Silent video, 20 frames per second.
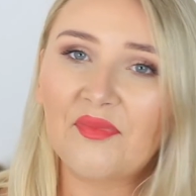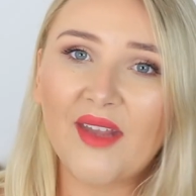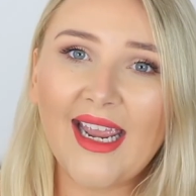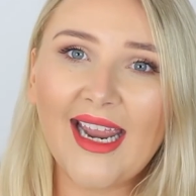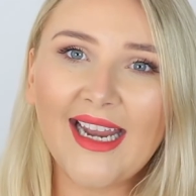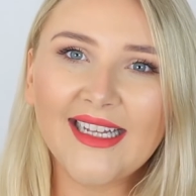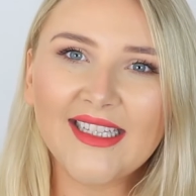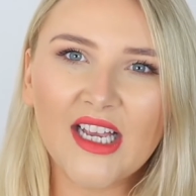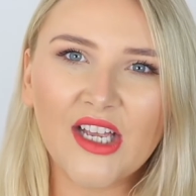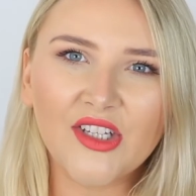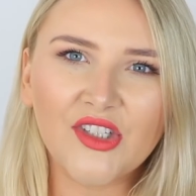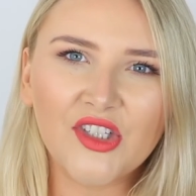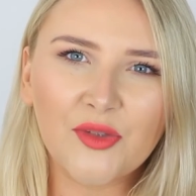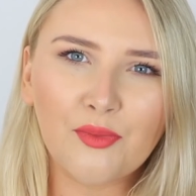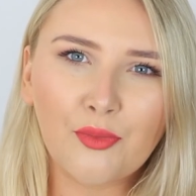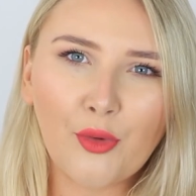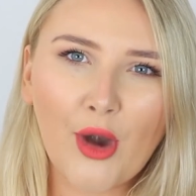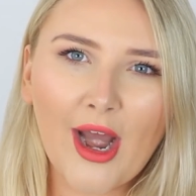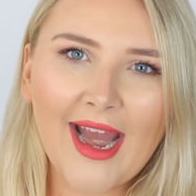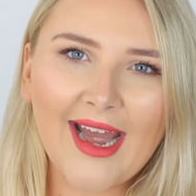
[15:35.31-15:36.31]
it's a
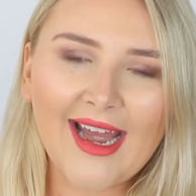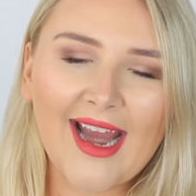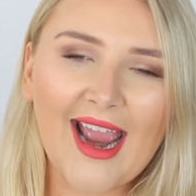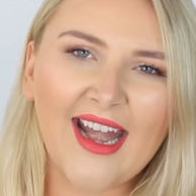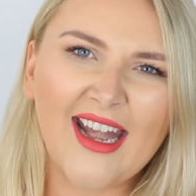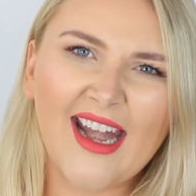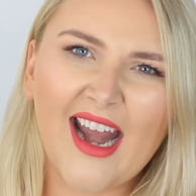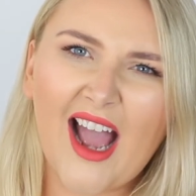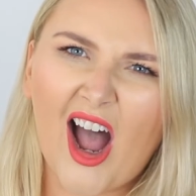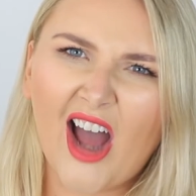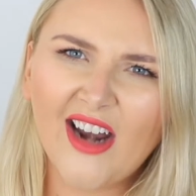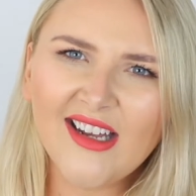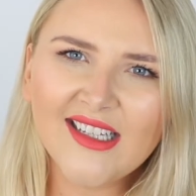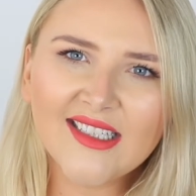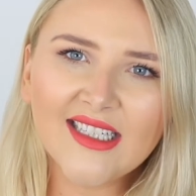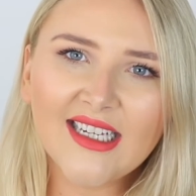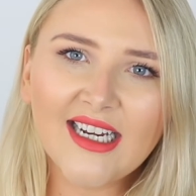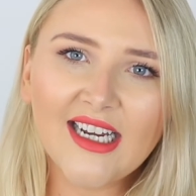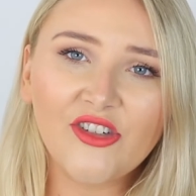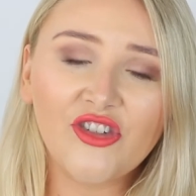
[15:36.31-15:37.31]
spray, and
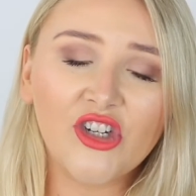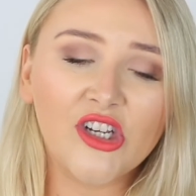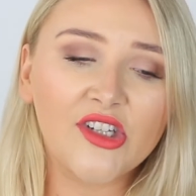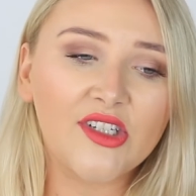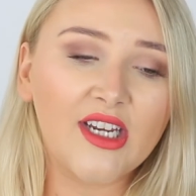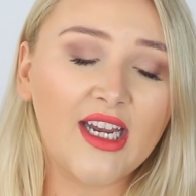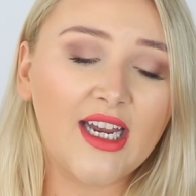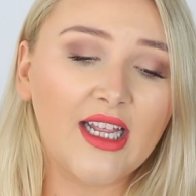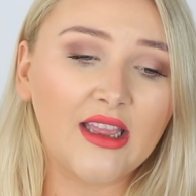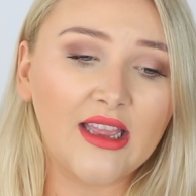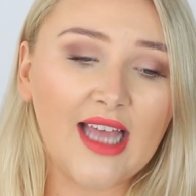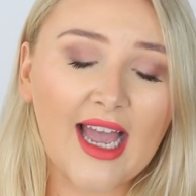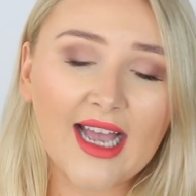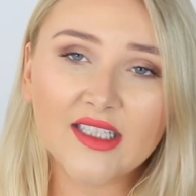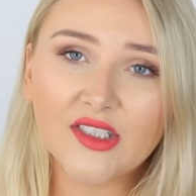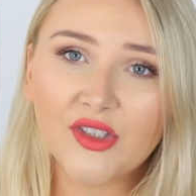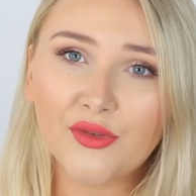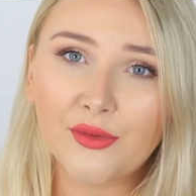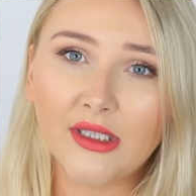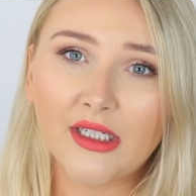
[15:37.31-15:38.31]
honestly it
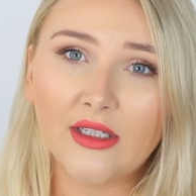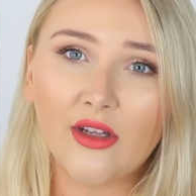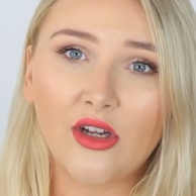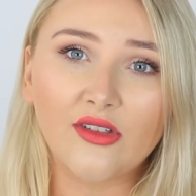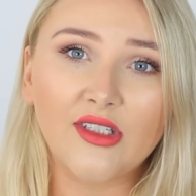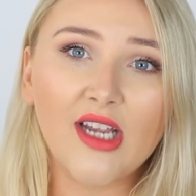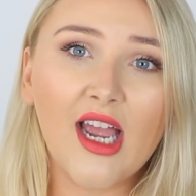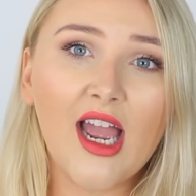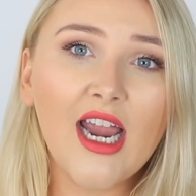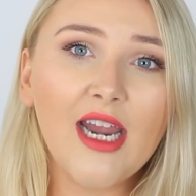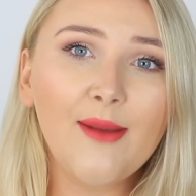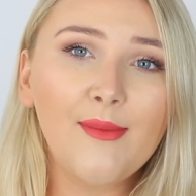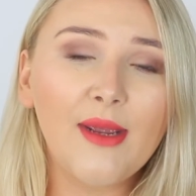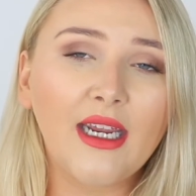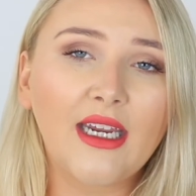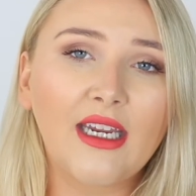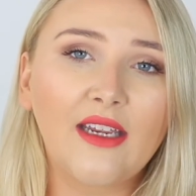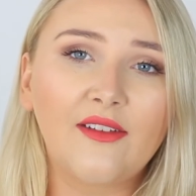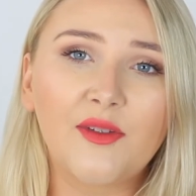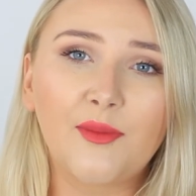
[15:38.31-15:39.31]
lasts a really long time.
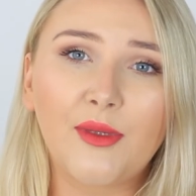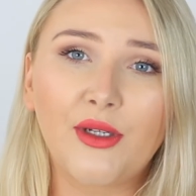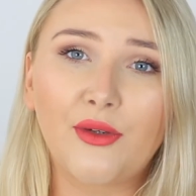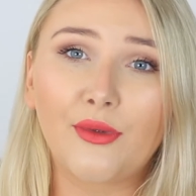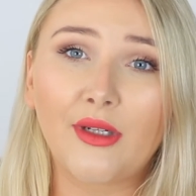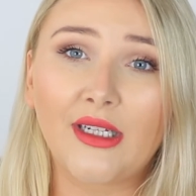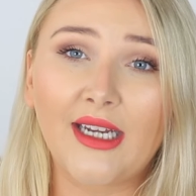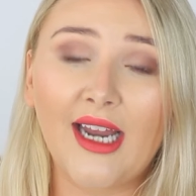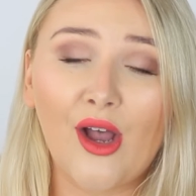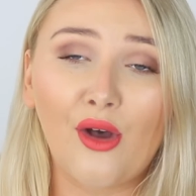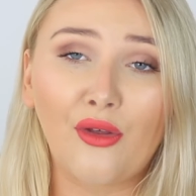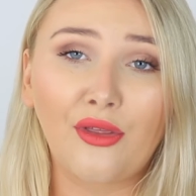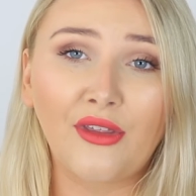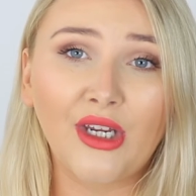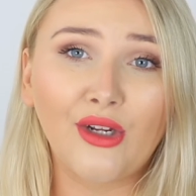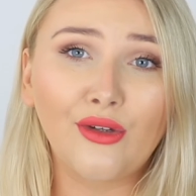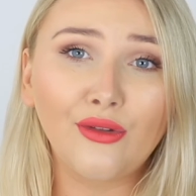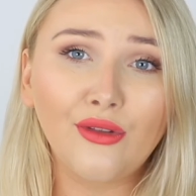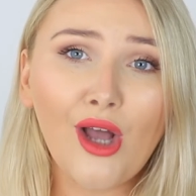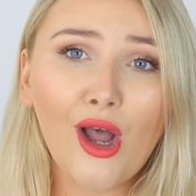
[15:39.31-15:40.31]
It gives me a really
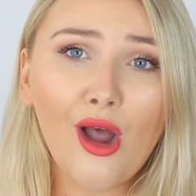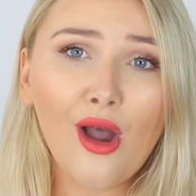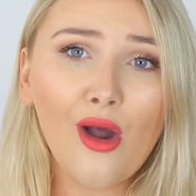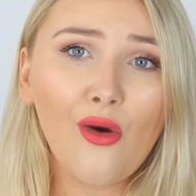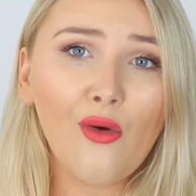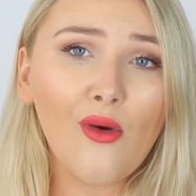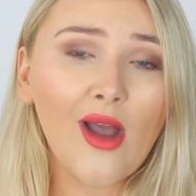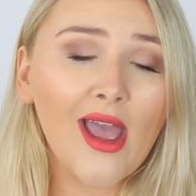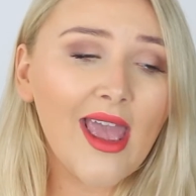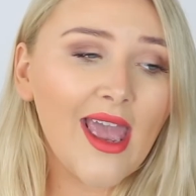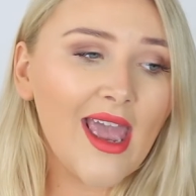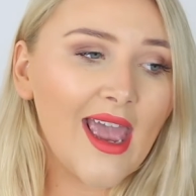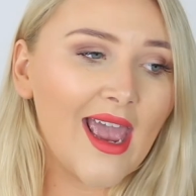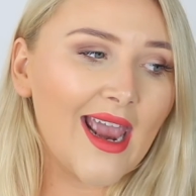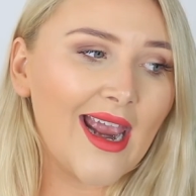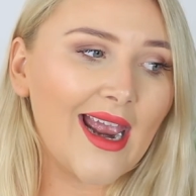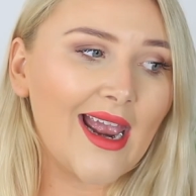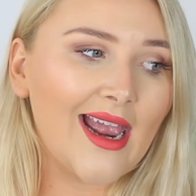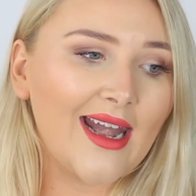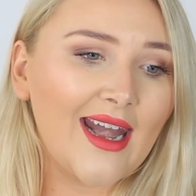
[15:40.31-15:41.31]
healthy glow,
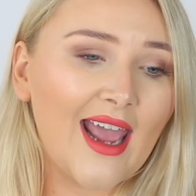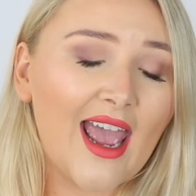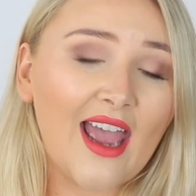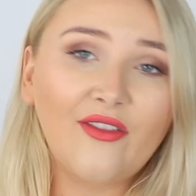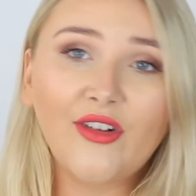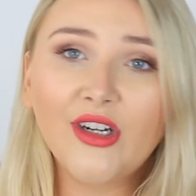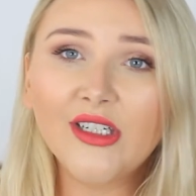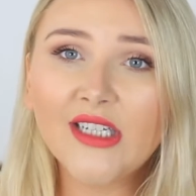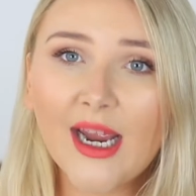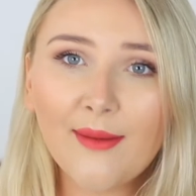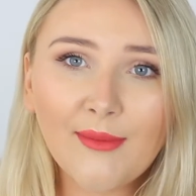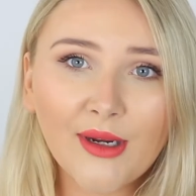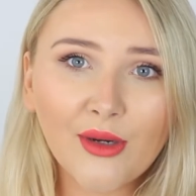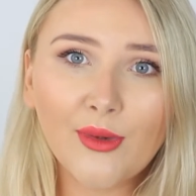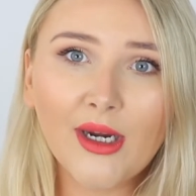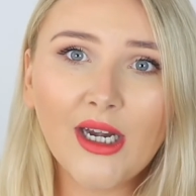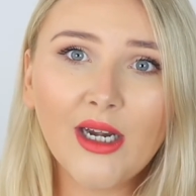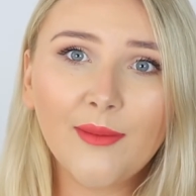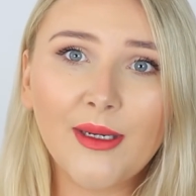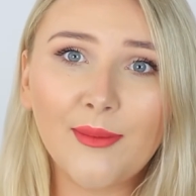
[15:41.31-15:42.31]
and every time I
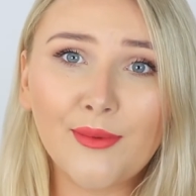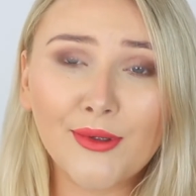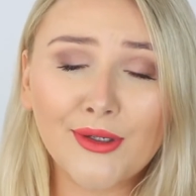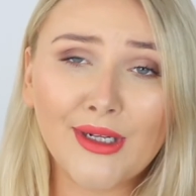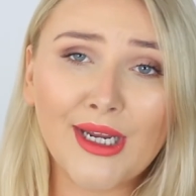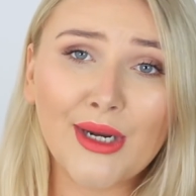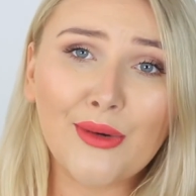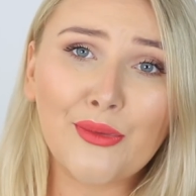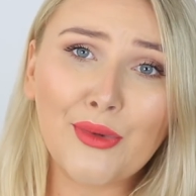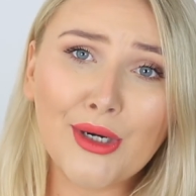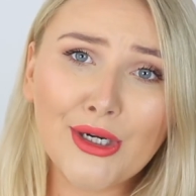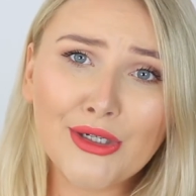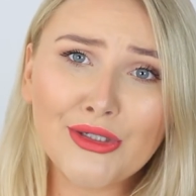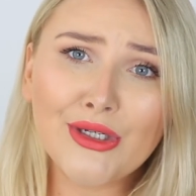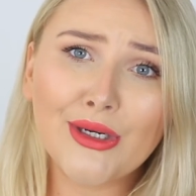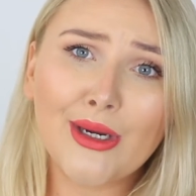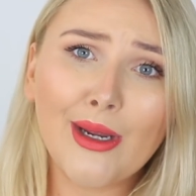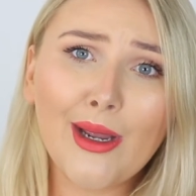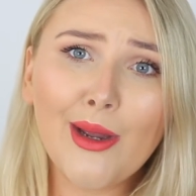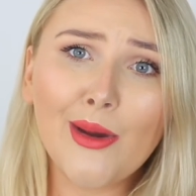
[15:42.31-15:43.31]
wear it, people are like, where'd
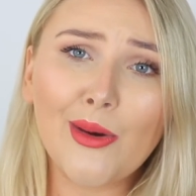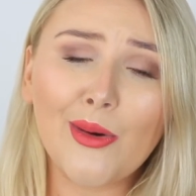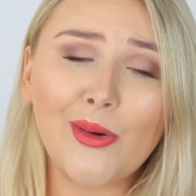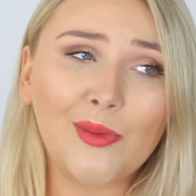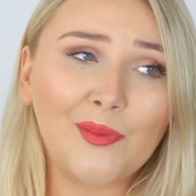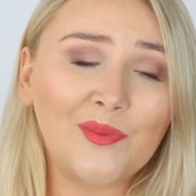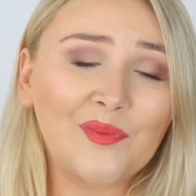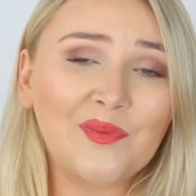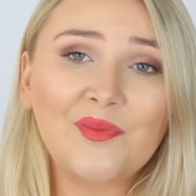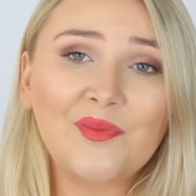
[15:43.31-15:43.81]
you go?